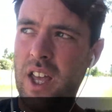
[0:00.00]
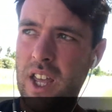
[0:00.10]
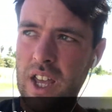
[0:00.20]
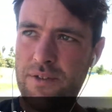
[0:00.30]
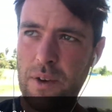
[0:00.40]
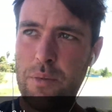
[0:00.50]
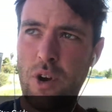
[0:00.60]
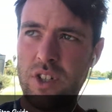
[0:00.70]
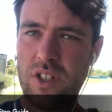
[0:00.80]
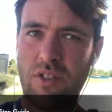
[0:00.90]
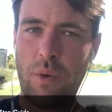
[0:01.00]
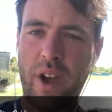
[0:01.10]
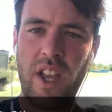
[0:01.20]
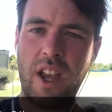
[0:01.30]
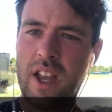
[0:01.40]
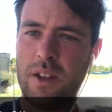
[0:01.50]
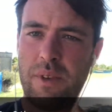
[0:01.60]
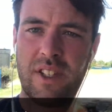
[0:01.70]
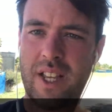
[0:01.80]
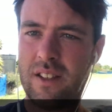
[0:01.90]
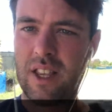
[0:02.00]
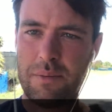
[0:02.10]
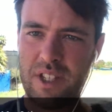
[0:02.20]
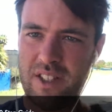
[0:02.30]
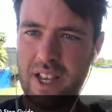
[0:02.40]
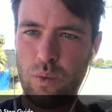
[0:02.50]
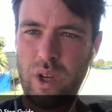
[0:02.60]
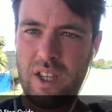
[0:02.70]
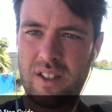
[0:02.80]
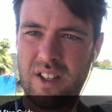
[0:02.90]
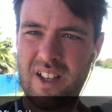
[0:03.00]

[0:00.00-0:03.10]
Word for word: if approached in the right way, it can be 10 steps in 10 weeks.